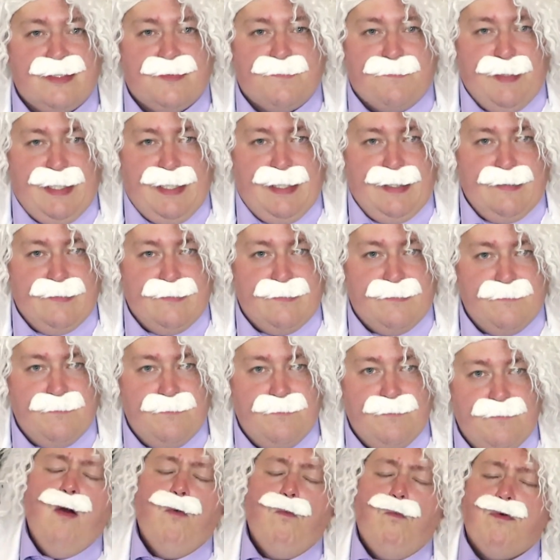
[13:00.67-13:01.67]
speeds.
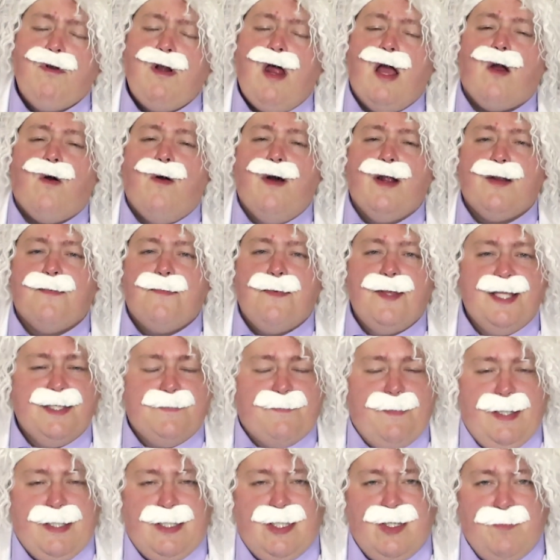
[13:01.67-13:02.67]
We're not going to really
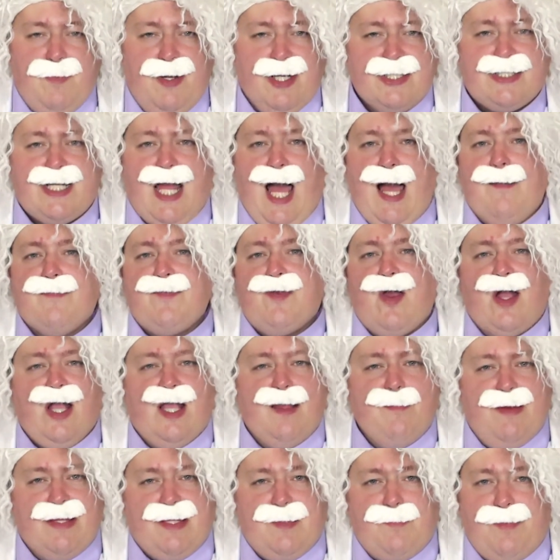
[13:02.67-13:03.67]
spend too much time
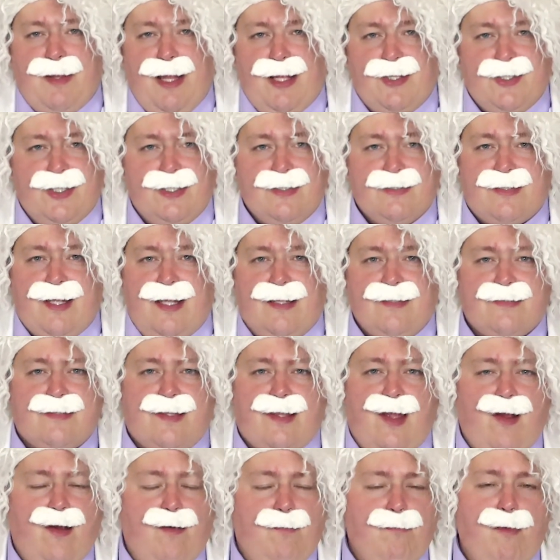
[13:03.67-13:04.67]
talking about the pledges since they're